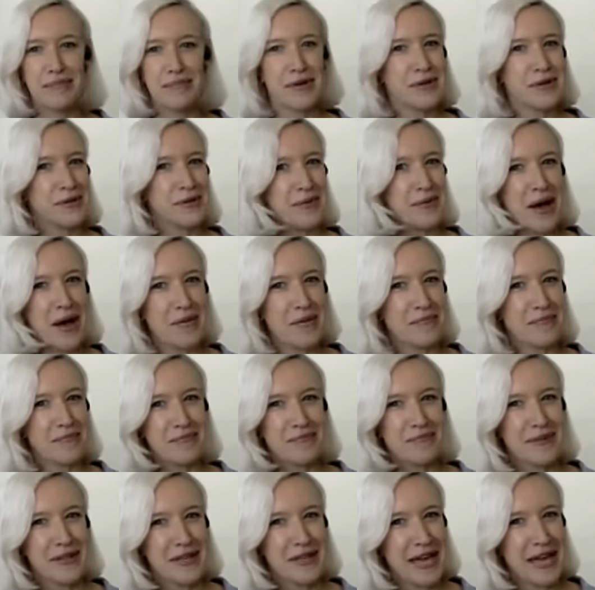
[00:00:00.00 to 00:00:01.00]
as well,
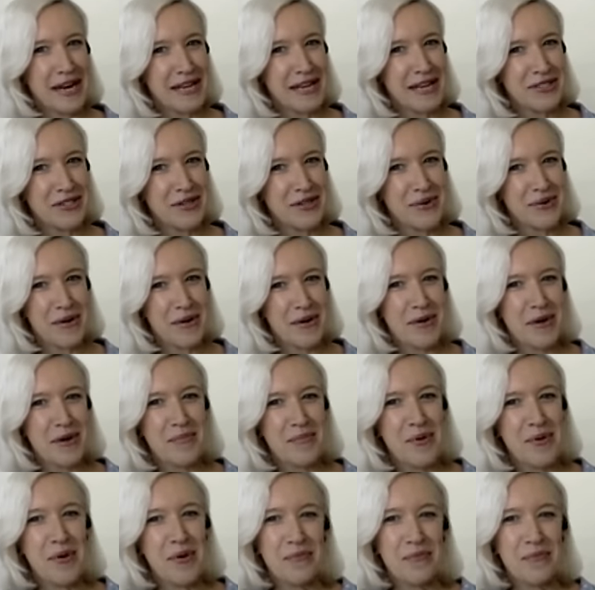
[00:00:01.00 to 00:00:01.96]
get into it a bit more.